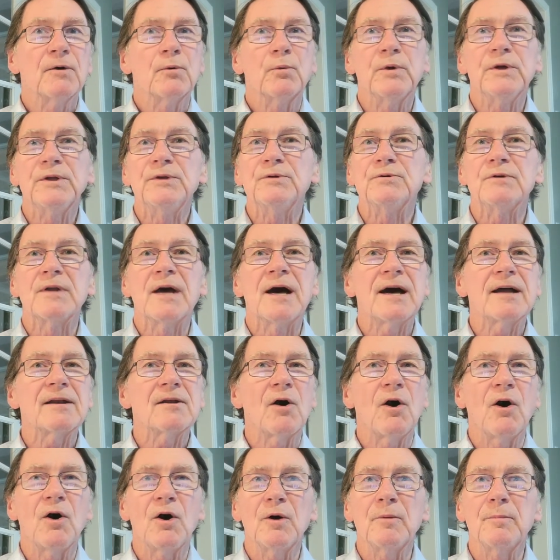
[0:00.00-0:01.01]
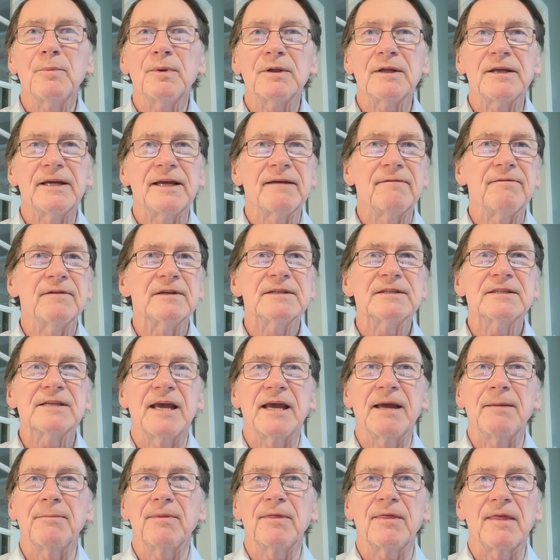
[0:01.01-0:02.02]
We do not all believe the
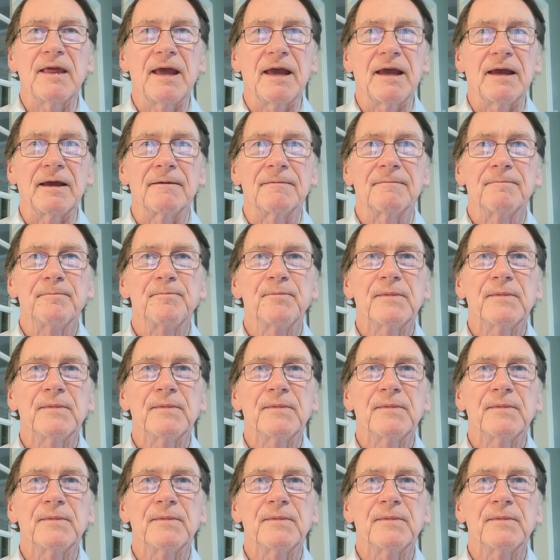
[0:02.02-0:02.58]
same thing.